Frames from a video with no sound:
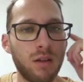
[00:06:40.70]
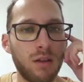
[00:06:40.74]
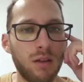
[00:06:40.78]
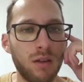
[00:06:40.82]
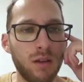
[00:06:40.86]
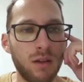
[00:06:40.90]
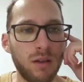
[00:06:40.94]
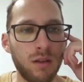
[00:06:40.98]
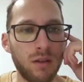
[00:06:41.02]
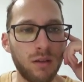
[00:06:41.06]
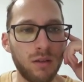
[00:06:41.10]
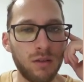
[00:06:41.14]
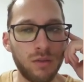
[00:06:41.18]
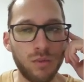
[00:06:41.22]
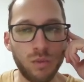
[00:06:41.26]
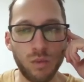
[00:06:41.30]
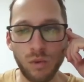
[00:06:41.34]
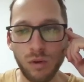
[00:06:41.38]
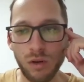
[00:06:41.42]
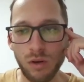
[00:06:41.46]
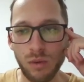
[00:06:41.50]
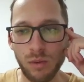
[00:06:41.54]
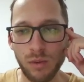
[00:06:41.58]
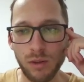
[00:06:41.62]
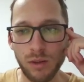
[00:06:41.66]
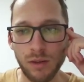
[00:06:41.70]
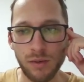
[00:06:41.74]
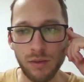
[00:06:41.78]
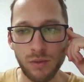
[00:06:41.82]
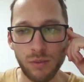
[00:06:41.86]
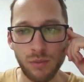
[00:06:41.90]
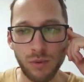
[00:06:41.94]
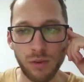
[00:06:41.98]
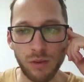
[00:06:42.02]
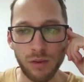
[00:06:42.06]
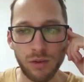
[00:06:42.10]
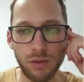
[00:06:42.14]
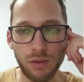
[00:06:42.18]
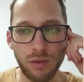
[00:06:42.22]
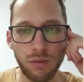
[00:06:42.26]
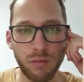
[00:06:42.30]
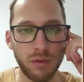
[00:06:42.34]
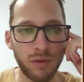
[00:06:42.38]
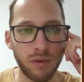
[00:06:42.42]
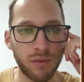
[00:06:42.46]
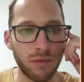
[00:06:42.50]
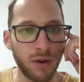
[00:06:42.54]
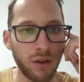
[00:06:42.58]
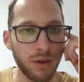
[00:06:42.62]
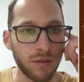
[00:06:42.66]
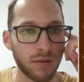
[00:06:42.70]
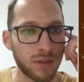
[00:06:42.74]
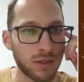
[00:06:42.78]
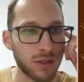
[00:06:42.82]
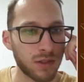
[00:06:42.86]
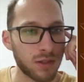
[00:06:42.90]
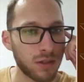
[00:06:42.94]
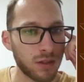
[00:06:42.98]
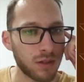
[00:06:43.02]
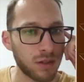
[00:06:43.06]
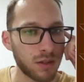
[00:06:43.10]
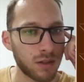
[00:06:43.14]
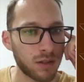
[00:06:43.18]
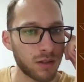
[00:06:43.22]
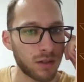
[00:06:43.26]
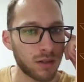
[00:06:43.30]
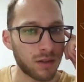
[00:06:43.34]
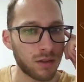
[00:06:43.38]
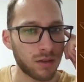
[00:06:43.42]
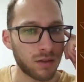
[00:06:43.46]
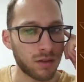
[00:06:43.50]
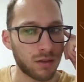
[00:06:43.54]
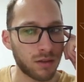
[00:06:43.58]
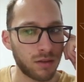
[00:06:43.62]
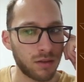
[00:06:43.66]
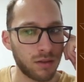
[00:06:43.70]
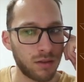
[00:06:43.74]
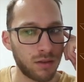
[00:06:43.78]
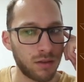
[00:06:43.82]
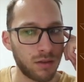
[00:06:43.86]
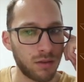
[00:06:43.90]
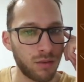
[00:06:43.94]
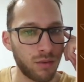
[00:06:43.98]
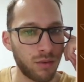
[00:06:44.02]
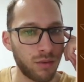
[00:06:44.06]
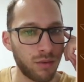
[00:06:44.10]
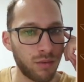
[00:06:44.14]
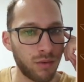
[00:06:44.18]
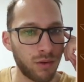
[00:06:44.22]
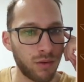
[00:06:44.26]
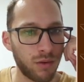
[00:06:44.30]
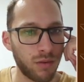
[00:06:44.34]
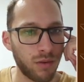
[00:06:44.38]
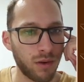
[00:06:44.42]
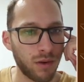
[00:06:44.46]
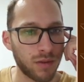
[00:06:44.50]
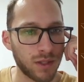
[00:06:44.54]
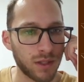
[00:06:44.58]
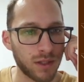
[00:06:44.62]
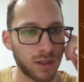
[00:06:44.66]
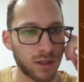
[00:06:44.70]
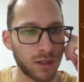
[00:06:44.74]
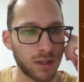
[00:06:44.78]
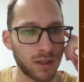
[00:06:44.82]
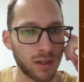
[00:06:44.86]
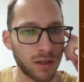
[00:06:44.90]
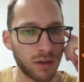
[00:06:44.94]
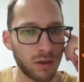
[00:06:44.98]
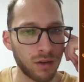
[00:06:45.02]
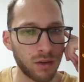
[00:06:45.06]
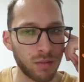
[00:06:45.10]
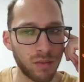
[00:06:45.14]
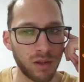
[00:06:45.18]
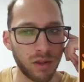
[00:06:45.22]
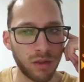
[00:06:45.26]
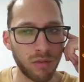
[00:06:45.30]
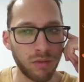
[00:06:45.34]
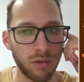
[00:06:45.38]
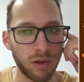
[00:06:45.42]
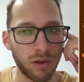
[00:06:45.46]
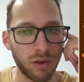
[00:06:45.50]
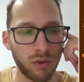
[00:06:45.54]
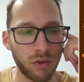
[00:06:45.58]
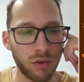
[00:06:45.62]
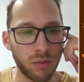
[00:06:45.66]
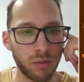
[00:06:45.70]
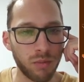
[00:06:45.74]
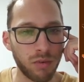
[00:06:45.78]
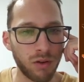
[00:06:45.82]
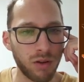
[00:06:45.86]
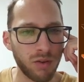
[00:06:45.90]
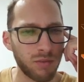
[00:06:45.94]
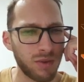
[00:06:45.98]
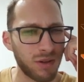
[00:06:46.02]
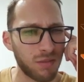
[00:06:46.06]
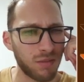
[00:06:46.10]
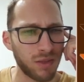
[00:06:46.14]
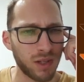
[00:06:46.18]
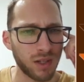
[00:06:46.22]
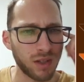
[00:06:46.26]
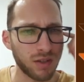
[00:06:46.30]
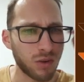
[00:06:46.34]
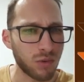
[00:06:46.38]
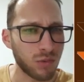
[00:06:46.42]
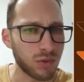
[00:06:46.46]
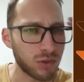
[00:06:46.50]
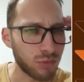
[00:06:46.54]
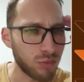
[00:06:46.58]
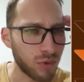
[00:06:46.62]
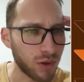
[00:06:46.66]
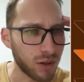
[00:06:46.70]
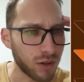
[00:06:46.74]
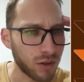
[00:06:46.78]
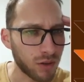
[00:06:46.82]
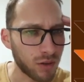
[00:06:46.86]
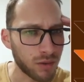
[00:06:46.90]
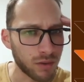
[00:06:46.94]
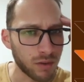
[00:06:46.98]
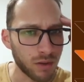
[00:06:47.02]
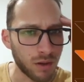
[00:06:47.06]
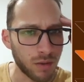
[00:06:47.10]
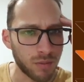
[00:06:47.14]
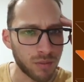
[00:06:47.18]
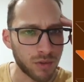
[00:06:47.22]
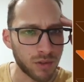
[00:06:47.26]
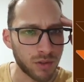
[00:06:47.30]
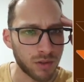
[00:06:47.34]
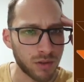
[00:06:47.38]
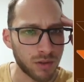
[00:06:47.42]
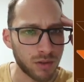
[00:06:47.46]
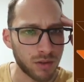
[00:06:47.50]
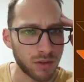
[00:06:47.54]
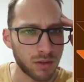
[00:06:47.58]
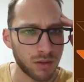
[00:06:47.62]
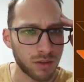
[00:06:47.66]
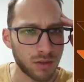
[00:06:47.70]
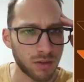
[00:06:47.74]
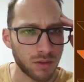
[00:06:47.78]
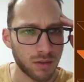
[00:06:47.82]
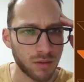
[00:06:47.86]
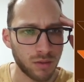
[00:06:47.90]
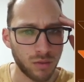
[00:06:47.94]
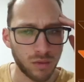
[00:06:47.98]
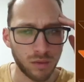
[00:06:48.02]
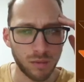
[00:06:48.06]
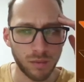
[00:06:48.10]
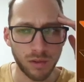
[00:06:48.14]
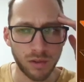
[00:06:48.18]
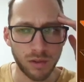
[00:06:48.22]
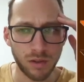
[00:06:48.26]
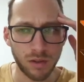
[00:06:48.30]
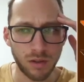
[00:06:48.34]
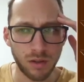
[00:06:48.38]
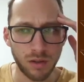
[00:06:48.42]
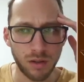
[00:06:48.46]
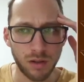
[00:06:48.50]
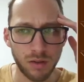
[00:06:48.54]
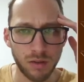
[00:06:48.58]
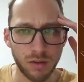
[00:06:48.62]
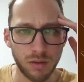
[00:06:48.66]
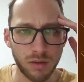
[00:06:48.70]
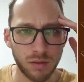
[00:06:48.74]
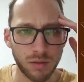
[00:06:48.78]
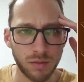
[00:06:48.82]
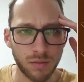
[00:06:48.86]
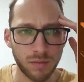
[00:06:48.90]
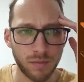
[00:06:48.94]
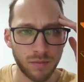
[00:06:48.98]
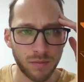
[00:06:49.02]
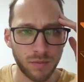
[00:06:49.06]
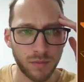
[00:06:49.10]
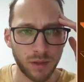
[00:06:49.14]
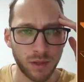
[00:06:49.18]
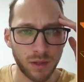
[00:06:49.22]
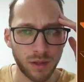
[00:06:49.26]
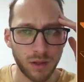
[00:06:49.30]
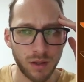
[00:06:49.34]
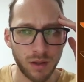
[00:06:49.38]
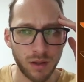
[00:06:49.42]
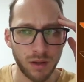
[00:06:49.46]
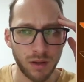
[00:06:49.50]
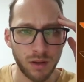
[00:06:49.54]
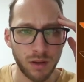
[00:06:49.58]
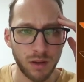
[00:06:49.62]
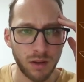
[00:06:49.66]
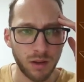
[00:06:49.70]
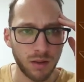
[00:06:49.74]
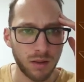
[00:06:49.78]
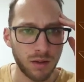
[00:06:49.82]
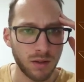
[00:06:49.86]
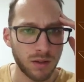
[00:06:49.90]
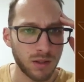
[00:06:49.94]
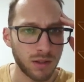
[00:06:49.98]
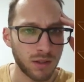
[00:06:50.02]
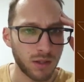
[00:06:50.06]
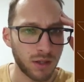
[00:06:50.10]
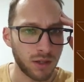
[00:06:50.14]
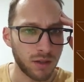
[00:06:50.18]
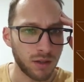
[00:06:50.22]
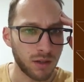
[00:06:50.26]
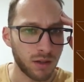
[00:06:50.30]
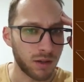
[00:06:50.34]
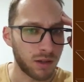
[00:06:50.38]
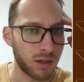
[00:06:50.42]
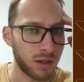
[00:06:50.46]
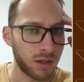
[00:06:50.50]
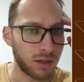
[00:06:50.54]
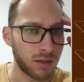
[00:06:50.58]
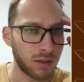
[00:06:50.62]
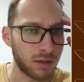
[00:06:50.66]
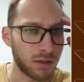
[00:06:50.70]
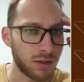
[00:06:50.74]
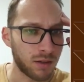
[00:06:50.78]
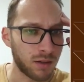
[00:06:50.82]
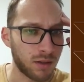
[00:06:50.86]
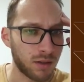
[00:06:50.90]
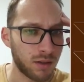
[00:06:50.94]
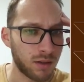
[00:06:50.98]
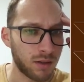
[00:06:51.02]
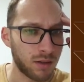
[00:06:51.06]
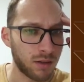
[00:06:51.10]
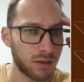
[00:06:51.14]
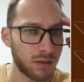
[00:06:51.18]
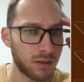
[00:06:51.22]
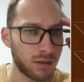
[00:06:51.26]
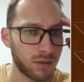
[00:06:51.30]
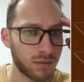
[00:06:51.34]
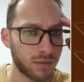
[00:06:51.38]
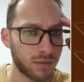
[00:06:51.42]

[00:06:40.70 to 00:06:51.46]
And what are we left with? 2, 3, 5, 6. 2, 3, 5, 6. This can only be 3 or above, but I'm not going to write all the options. What about here? This is 8, 9, 8, 9.